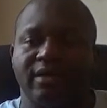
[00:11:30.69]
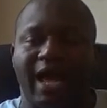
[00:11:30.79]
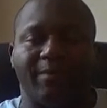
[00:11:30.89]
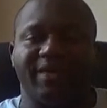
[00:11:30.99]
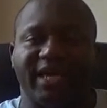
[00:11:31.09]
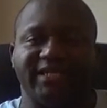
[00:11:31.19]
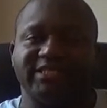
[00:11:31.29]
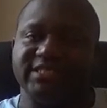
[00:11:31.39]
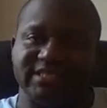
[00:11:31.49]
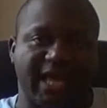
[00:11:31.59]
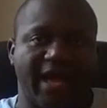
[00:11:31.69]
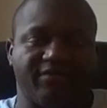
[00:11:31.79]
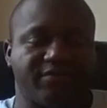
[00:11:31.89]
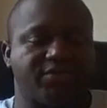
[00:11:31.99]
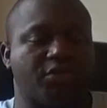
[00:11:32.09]
comic entities have.
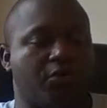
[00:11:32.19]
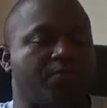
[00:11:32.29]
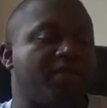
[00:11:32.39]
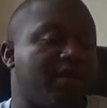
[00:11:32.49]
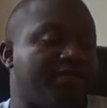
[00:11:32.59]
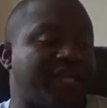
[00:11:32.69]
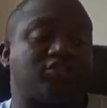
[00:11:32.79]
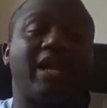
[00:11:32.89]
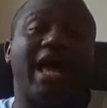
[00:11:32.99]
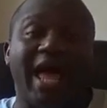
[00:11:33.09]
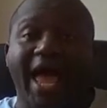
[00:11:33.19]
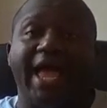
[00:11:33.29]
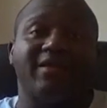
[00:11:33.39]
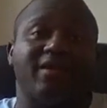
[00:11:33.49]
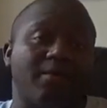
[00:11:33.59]
So that's what I had